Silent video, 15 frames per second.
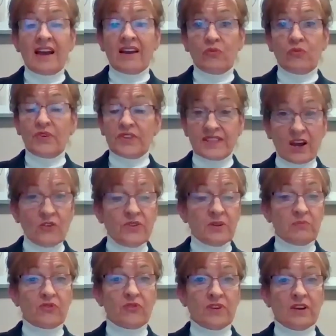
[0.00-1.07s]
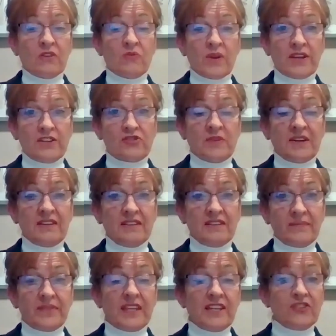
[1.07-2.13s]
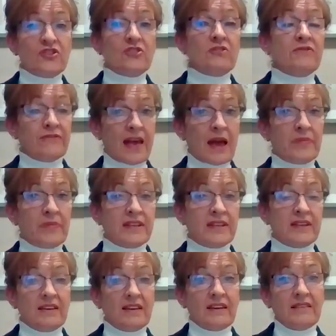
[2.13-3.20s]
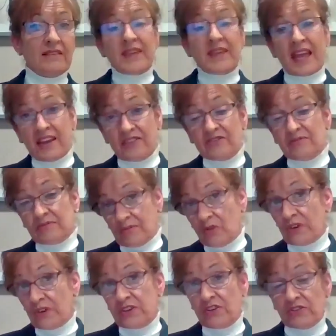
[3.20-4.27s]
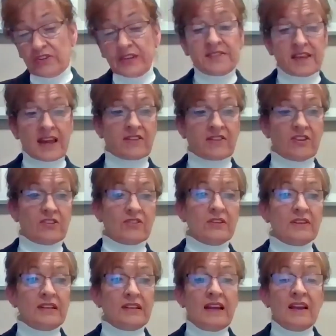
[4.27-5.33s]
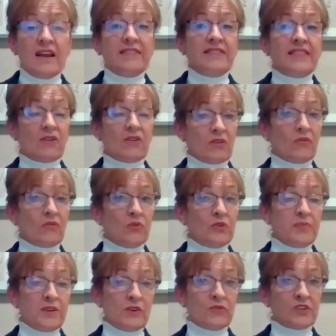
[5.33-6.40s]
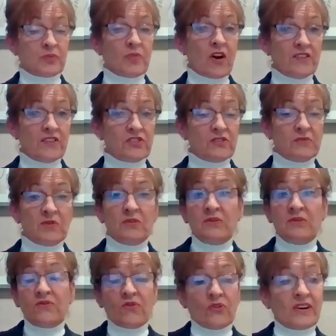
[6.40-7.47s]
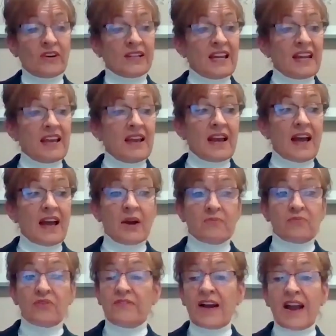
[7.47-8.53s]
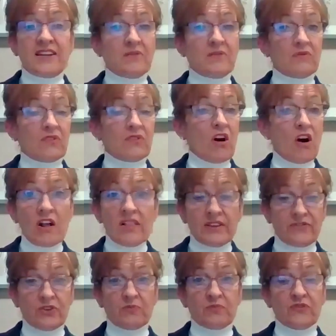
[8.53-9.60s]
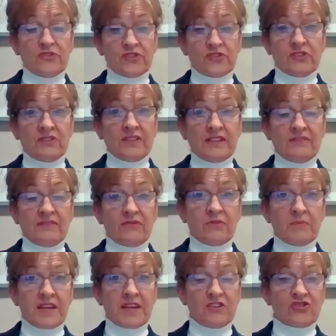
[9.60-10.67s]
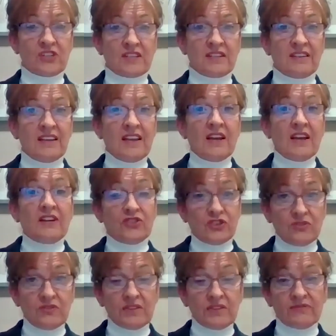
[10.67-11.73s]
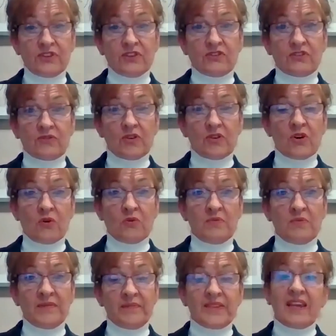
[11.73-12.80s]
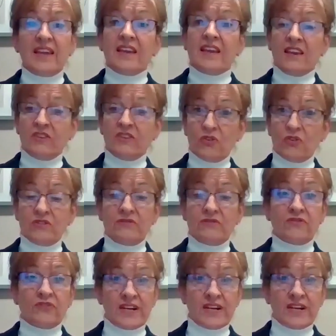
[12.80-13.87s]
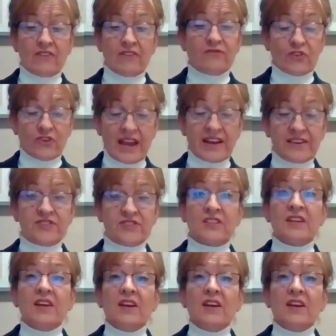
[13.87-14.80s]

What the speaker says: without a prearrangement, it's your family or your executor that will be responsible for providing all of your personal information to the funeral home in order for us